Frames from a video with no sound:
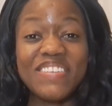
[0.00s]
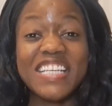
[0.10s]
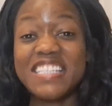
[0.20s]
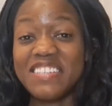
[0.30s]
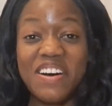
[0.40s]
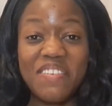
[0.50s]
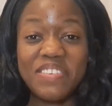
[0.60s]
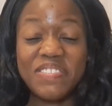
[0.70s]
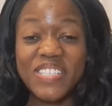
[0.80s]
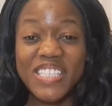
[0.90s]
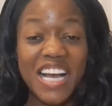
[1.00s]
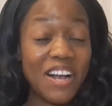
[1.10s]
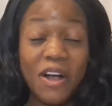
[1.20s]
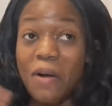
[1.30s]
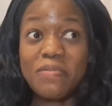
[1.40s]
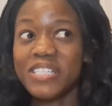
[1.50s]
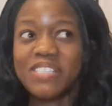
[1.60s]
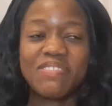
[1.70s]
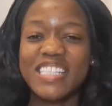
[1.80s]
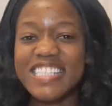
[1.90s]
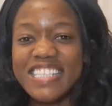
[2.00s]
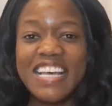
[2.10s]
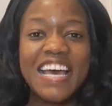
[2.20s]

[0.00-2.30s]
biggest accomplishments